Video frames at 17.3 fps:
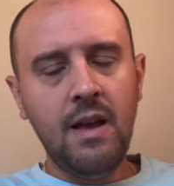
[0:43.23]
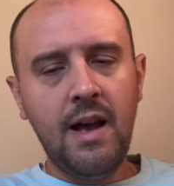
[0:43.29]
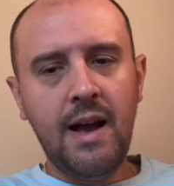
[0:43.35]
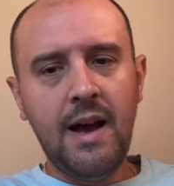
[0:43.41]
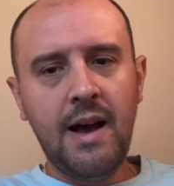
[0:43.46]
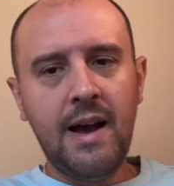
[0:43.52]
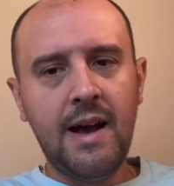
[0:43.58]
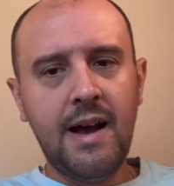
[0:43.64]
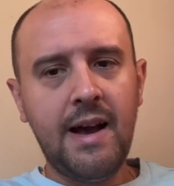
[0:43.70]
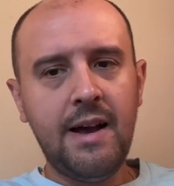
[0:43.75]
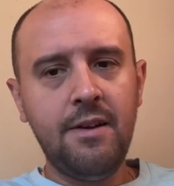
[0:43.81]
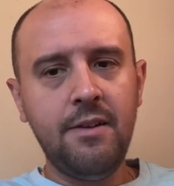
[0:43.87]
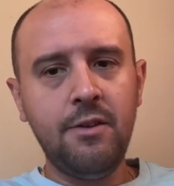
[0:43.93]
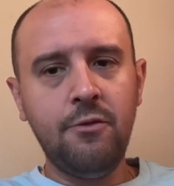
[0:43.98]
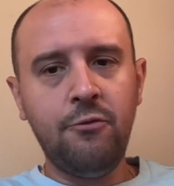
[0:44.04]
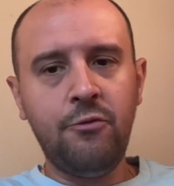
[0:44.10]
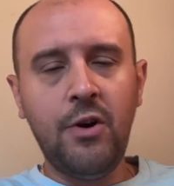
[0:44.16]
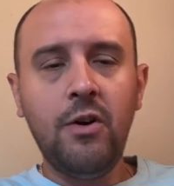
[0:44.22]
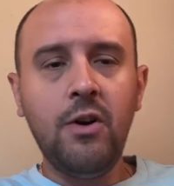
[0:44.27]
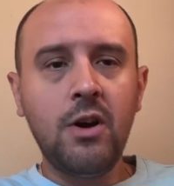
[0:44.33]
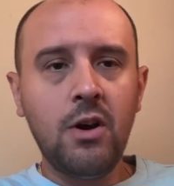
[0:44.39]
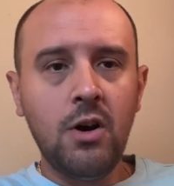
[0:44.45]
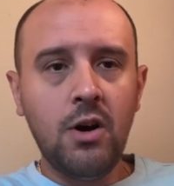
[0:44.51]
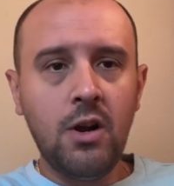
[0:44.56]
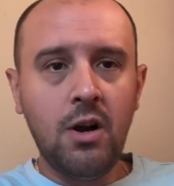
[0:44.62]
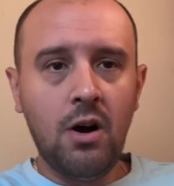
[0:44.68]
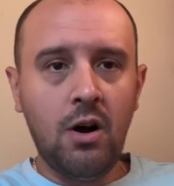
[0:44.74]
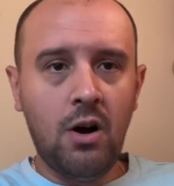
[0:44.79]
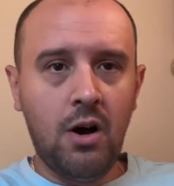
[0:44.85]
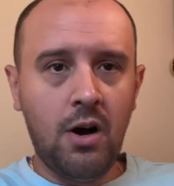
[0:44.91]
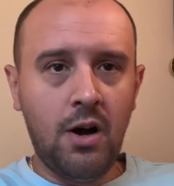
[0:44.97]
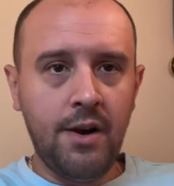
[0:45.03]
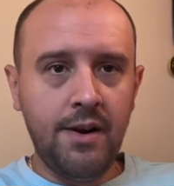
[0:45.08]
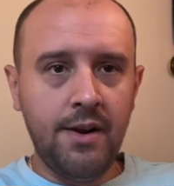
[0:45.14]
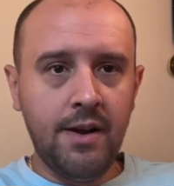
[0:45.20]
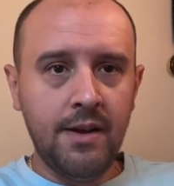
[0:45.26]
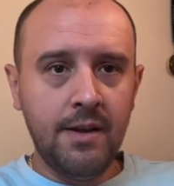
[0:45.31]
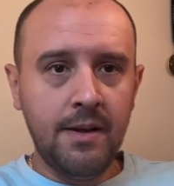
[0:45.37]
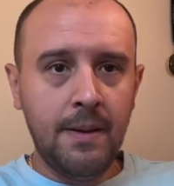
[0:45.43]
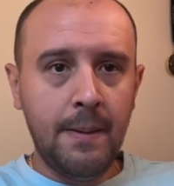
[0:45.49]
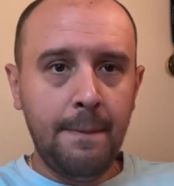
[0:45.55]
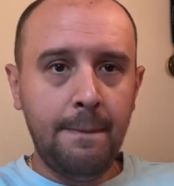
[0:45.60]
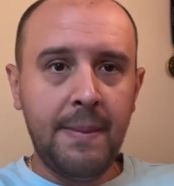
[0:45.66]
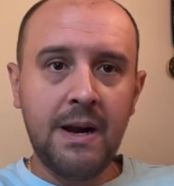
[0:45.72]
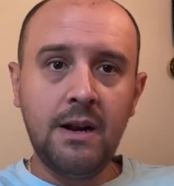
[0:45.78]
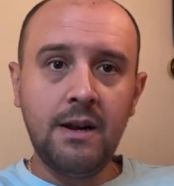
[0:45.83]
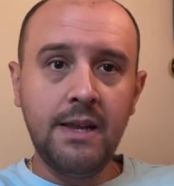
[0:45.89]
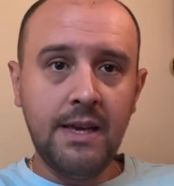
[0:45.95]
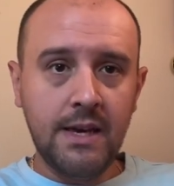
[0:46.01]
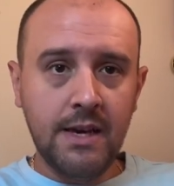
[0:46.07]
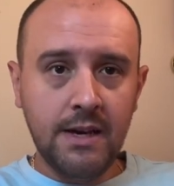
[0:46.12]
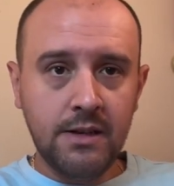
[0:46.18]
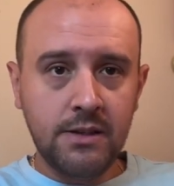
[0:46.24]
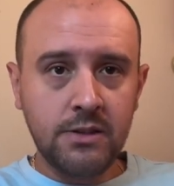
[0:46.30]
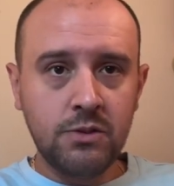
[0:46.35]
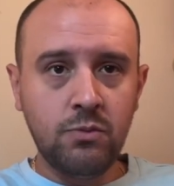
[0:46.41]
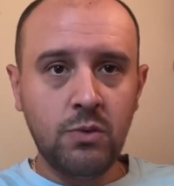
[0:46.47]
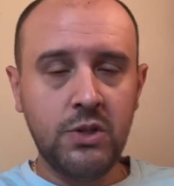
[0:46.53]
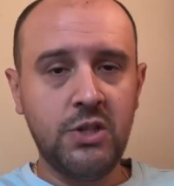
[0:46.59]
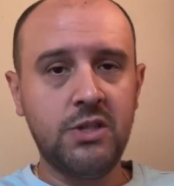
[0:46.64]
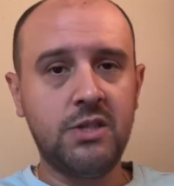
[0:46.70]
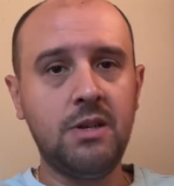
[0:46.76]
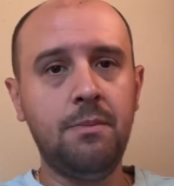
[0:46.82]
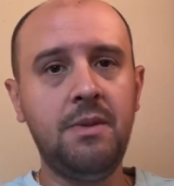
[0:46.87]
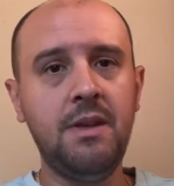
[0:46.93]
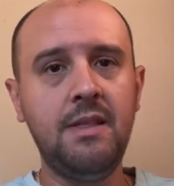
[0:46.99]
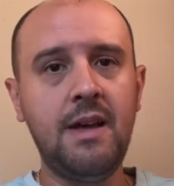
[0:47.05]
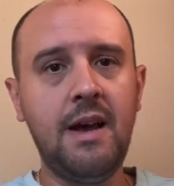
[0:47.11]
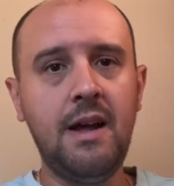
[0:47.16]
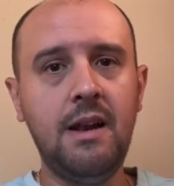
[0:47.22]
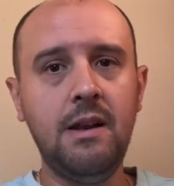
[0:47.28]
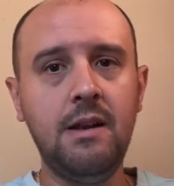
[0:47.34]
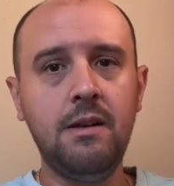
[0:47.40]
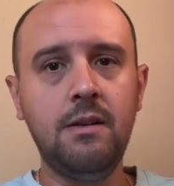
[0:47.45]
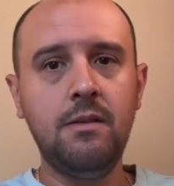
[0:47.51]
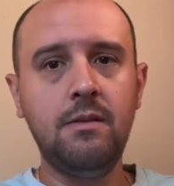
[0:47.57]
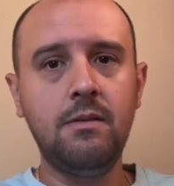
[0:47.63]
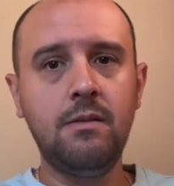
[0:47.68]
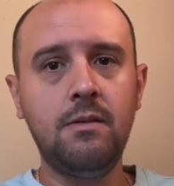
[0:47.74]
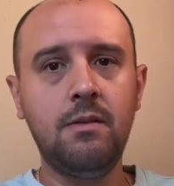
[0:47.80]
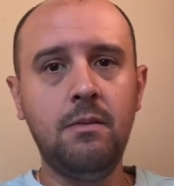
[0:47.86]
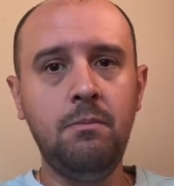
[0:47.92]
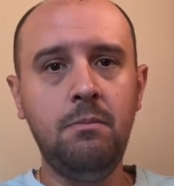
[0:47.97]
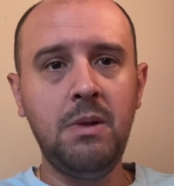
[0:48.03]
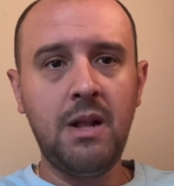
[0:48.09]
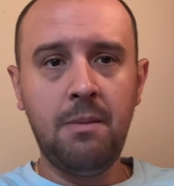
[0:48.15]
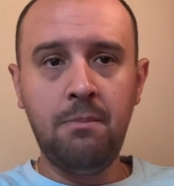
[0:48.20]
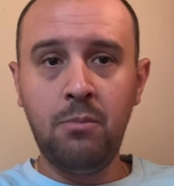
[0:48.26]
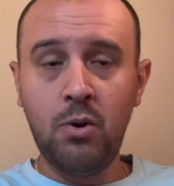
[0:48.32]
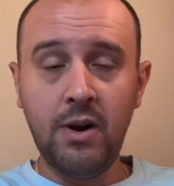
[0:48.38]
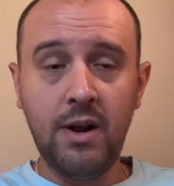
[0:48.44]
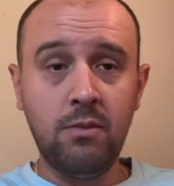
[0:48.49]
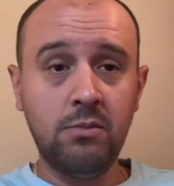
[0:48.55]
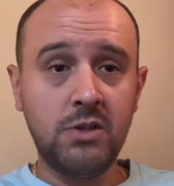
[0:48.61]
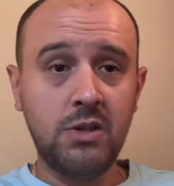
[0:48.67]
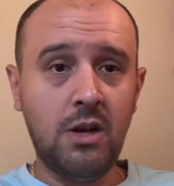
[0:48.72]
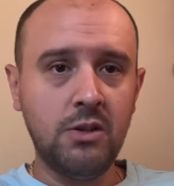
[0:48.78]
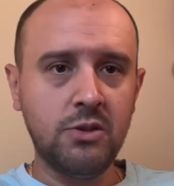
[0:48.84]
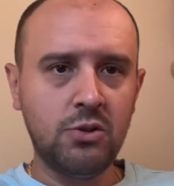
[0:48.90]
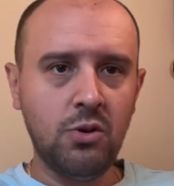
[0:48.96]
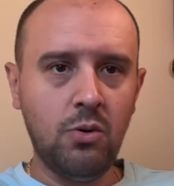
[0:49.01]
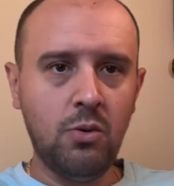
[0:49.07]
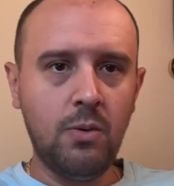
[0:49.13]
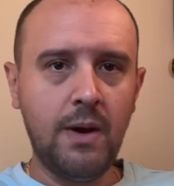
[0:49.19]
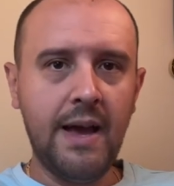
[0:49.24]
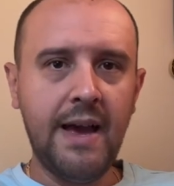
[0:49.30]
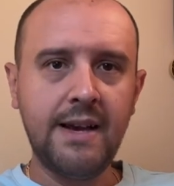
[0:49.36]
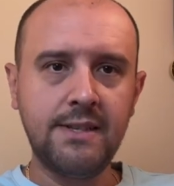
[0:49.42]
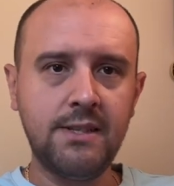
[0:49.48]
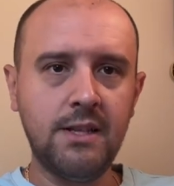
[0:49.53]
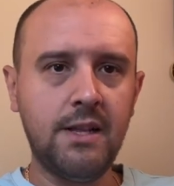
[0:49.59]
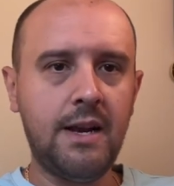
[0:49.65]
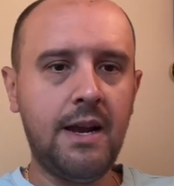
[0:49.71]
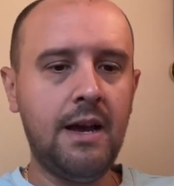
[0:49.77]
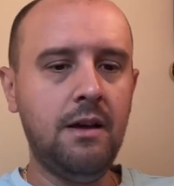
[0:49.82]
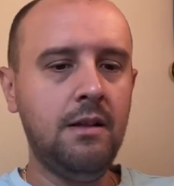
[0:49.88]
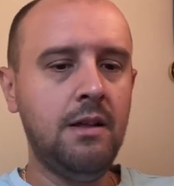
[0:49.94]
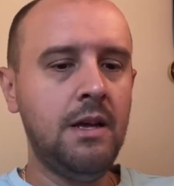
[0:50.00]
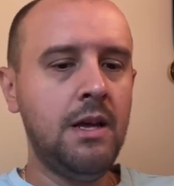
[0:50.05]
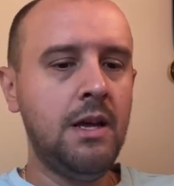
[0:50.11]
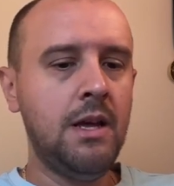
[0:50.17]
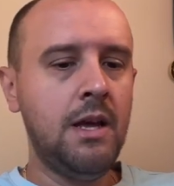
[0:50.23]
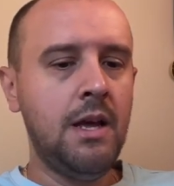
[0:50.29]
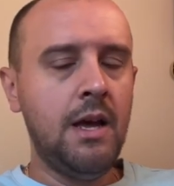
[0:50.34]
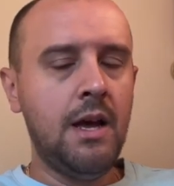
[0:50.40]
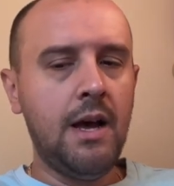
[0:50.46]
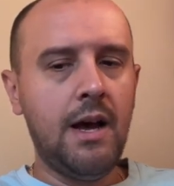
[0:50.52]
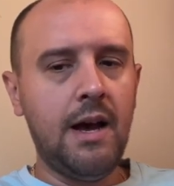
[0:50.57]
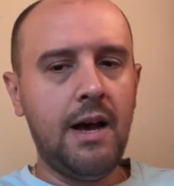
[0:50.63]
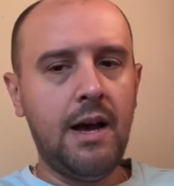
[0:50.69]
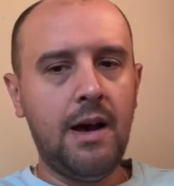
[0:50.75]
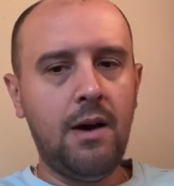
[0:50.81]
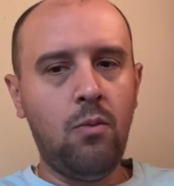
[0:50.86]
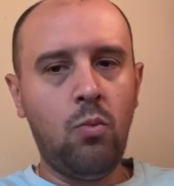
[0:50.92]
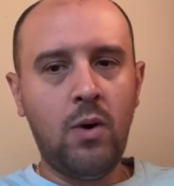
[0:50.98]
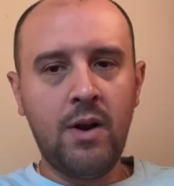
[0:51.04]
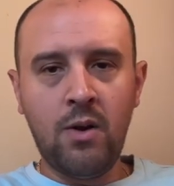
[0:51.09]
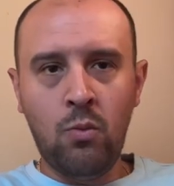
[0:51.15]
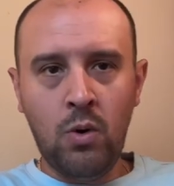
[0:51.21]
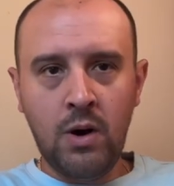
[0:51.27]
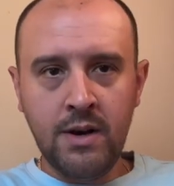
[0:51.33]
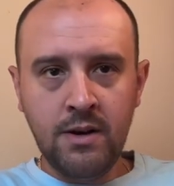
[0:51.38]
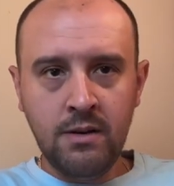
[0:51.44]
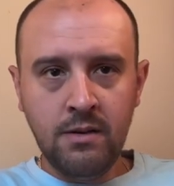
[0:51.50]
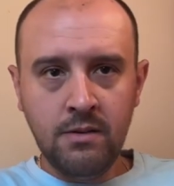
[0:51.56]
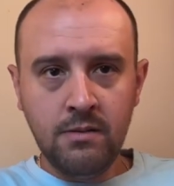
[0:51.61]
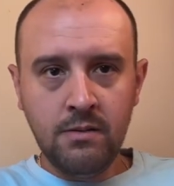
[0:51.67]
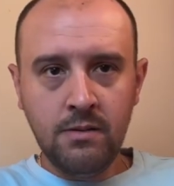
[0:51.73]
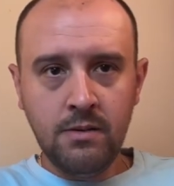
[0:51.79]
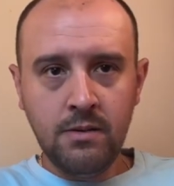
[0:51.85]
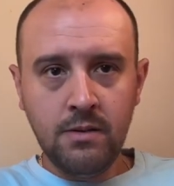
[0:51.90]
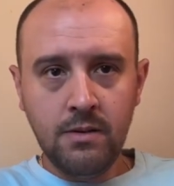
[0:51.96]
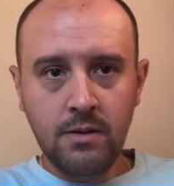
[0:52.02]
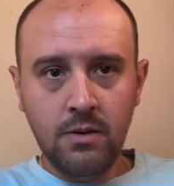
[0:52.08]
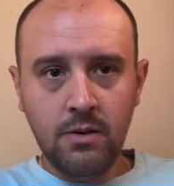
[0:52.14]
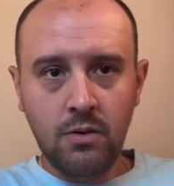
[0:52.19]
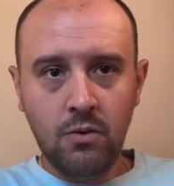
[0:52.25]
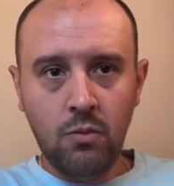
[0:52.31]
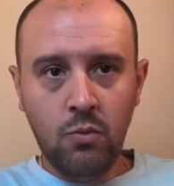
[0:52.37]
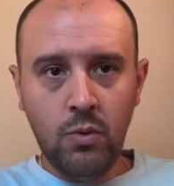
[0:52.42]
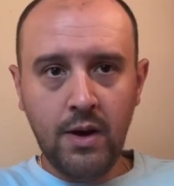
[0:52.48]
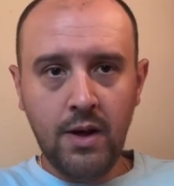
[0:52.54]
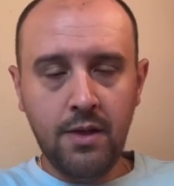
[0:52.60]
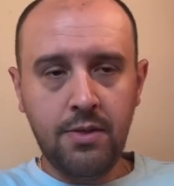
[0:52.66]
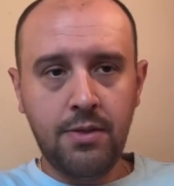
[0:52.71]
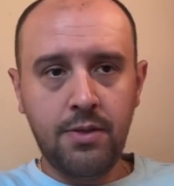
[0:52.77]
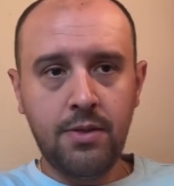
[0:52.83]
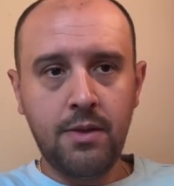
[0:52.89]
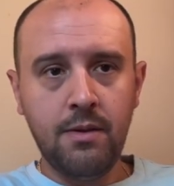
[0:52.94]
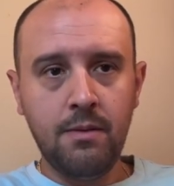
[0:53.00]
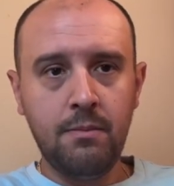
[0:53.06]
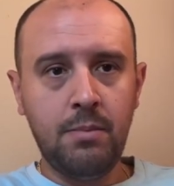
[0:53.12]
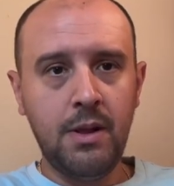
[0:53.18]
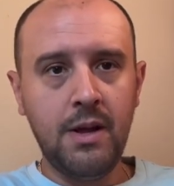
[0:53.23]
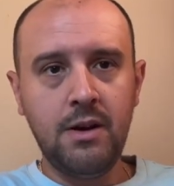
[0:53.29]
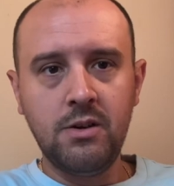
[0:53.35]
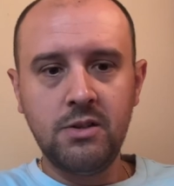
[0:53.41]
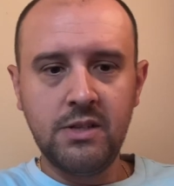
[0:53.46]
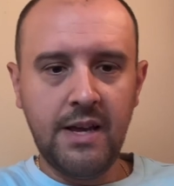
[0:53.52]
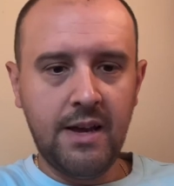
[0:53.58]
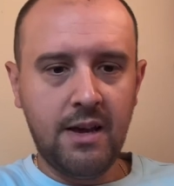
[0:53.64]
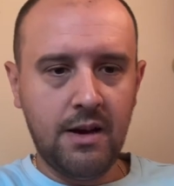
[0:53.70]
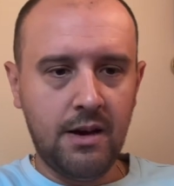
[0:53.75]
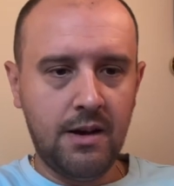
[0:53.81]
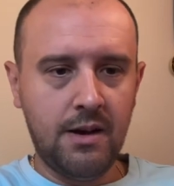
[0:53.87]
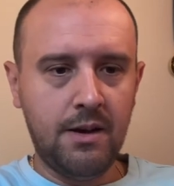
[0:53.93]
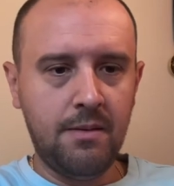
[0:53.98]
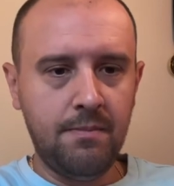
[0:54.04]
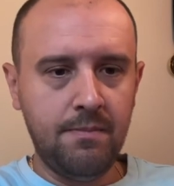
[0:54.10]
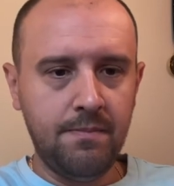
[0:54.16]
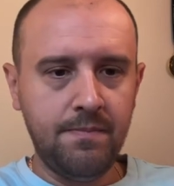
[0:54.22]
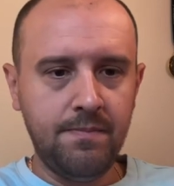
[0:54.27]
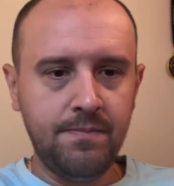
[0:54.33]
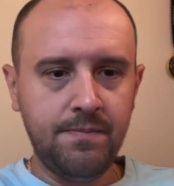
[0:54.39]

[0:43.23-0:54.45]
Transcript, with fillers: Uh, very good on penalty kicks, which is something that Milan Borjan was also excellent at. Uh, one-on-one with players, like, um,